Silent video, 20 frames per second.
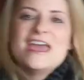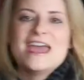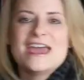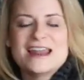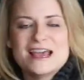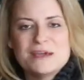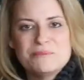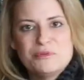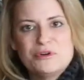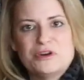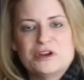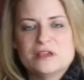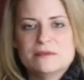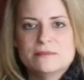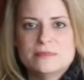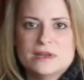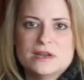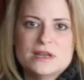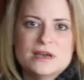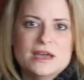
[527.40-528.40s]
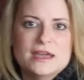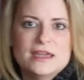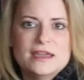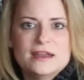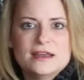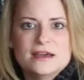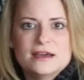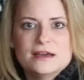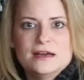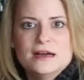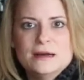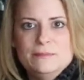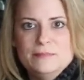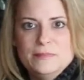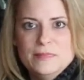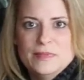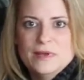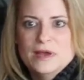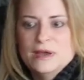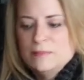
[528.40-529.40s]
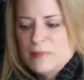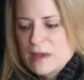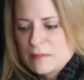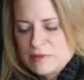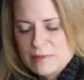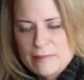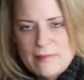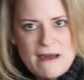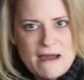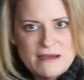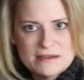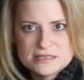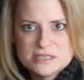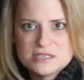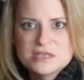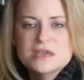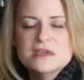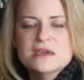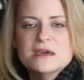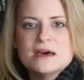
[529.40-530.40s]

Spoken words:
and I put him in a puppy box